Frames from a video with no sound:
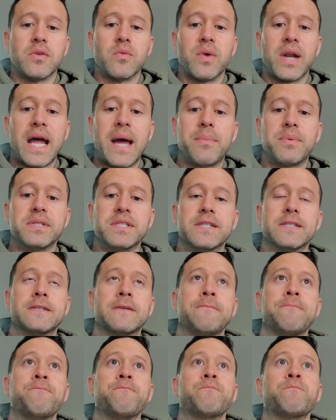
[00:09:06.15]
And what happens is
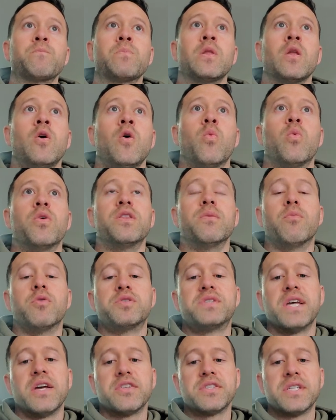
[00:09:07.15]
when the
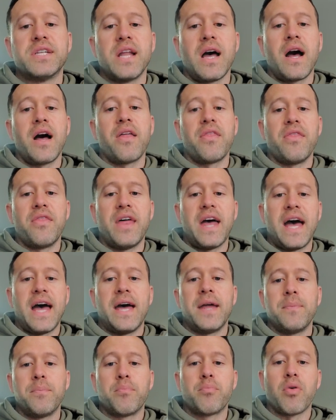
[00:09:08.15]
motel's not
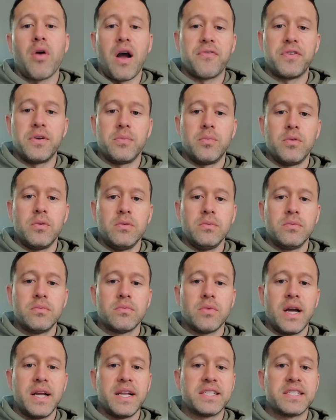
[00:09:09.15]
that profitable,
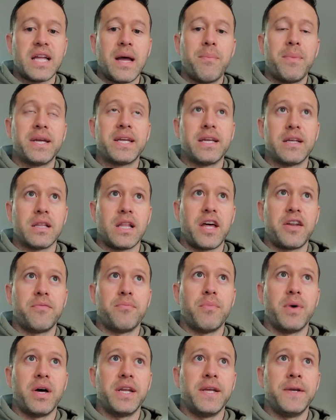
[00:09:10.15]
right? It's not making a lot of
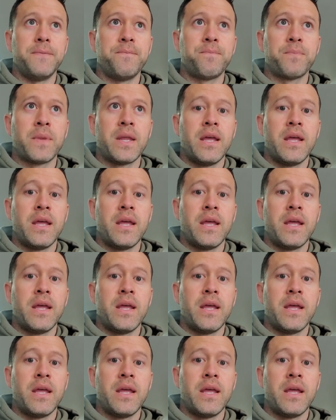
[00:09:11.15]
money.